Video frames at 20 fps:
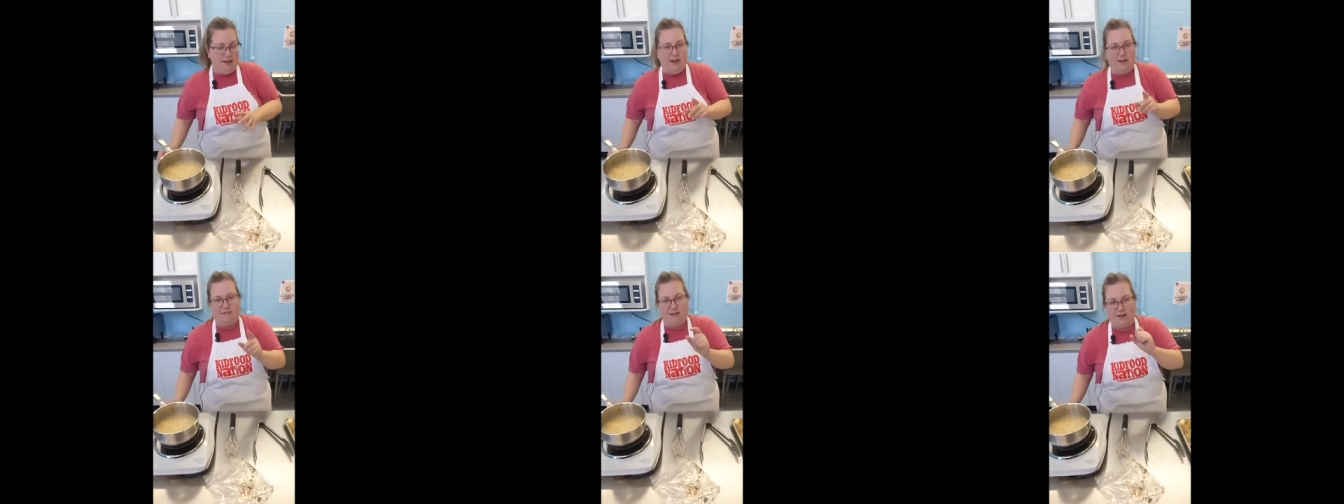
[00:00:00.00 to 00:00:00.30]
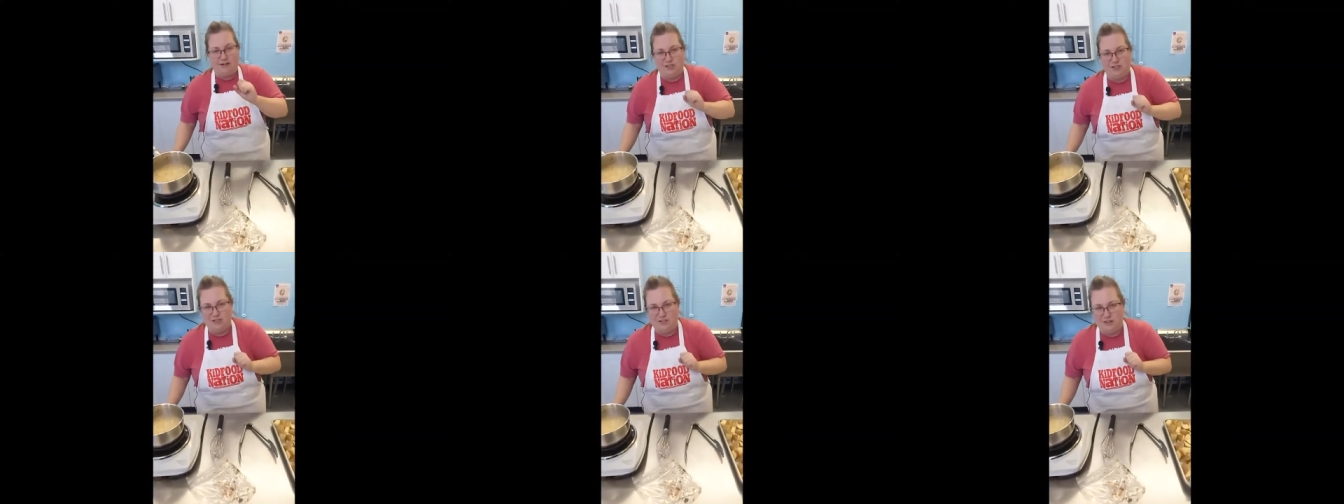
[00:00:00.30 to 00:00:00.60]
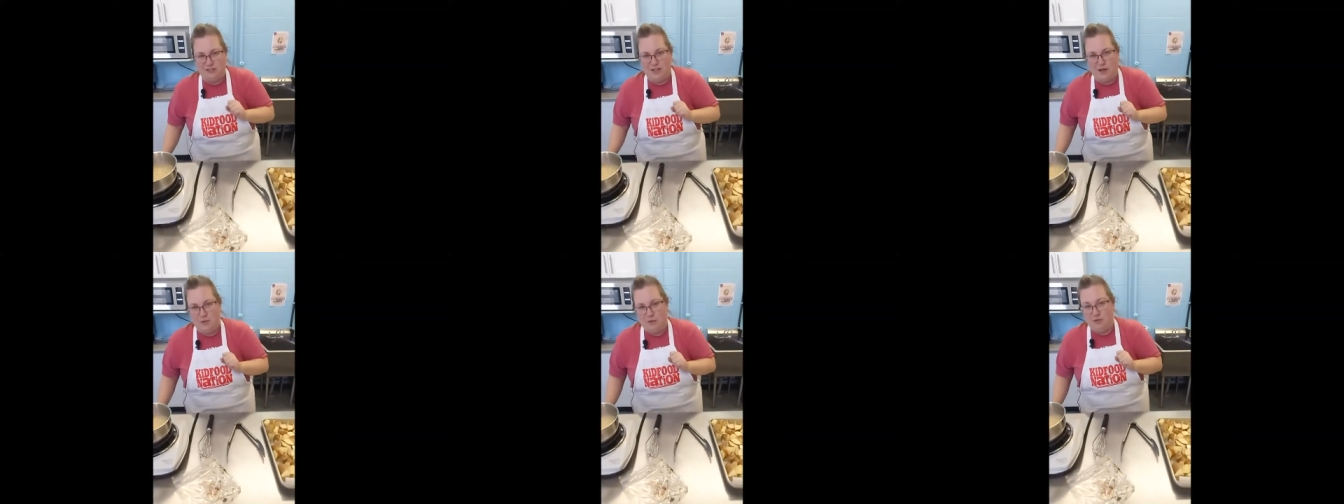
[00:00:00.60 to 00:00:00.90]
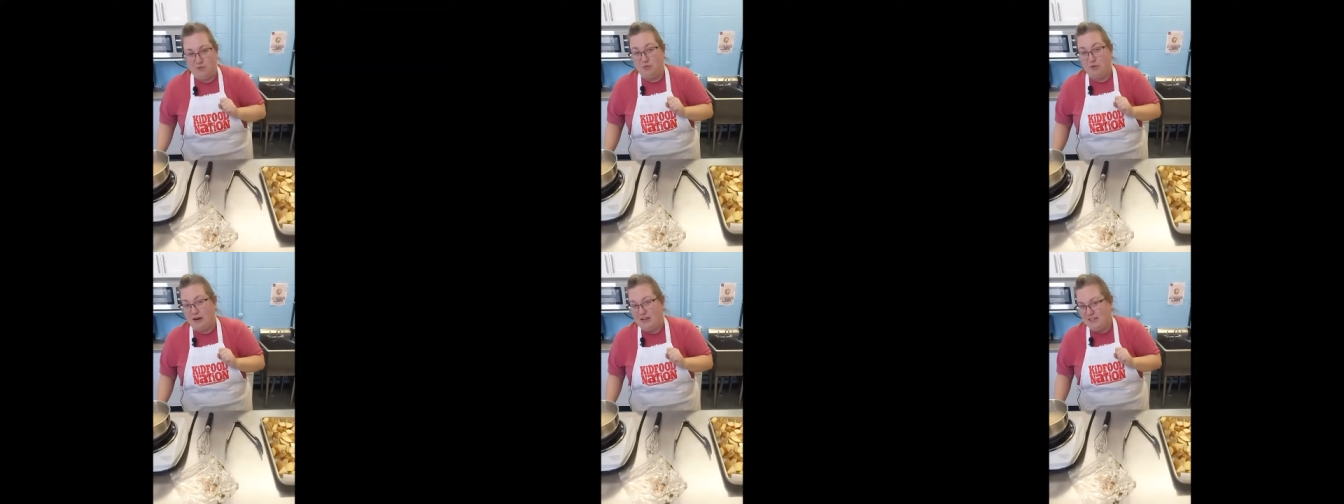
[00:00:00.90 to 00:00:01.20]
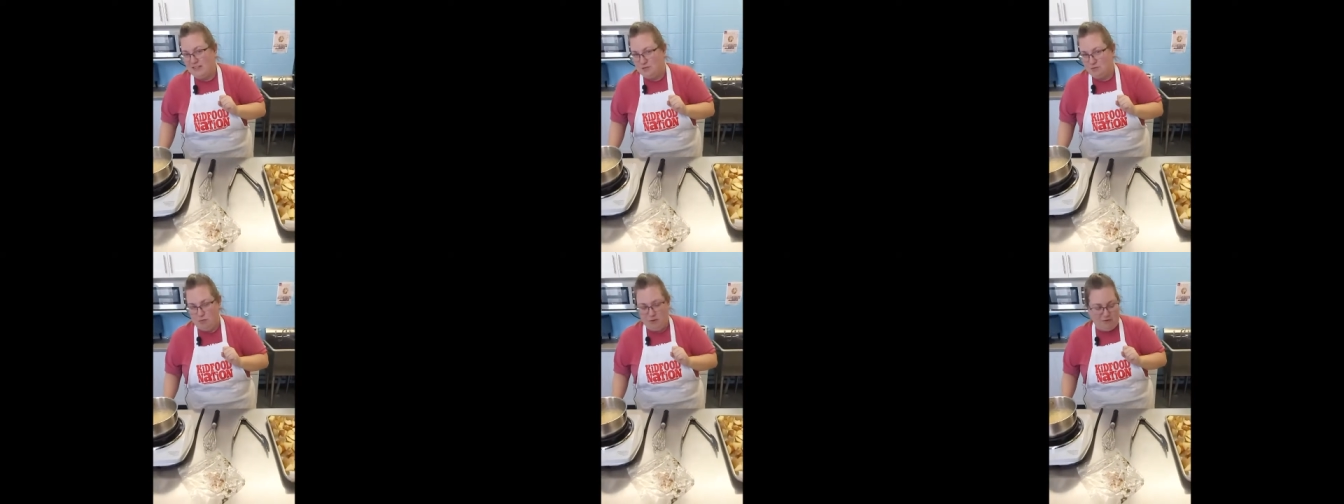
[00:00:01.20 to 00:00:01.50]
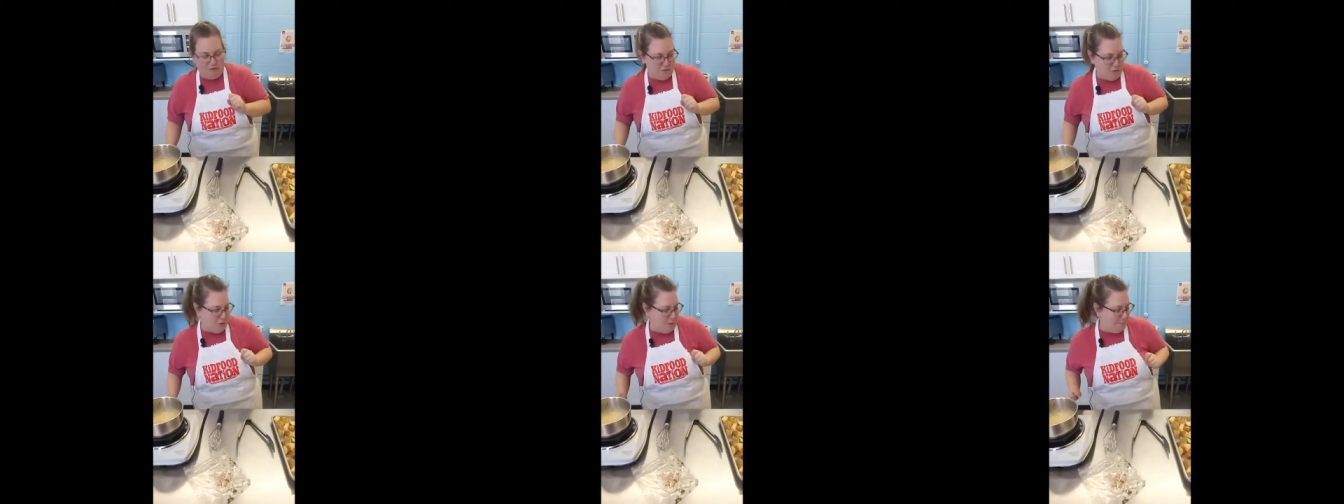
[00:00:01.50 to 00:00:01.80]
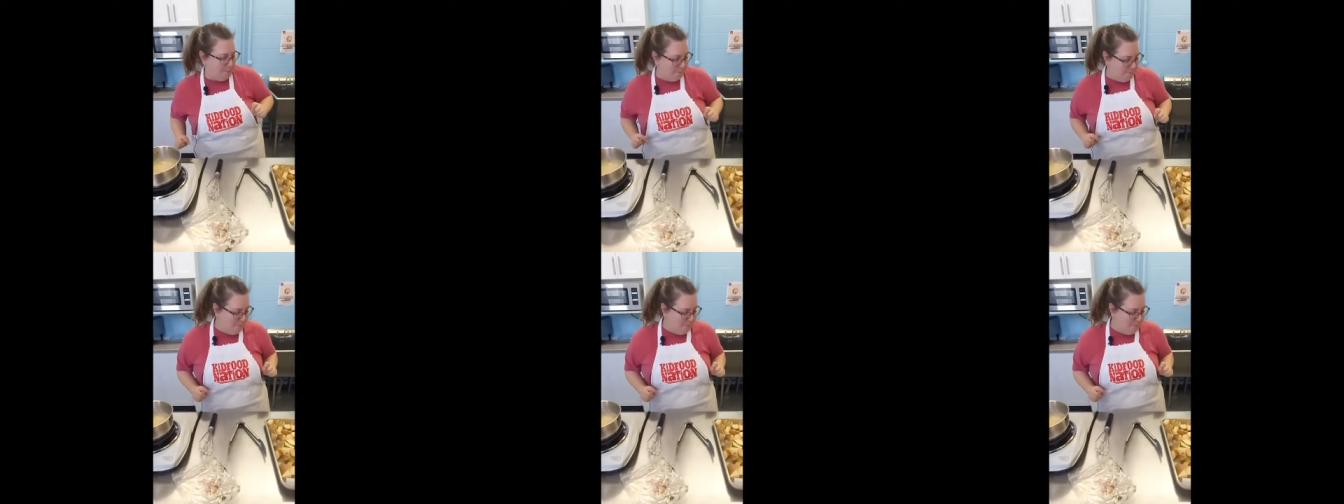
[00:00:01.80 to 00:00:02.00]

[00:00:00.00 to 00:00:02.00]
I've actually done that with rice before.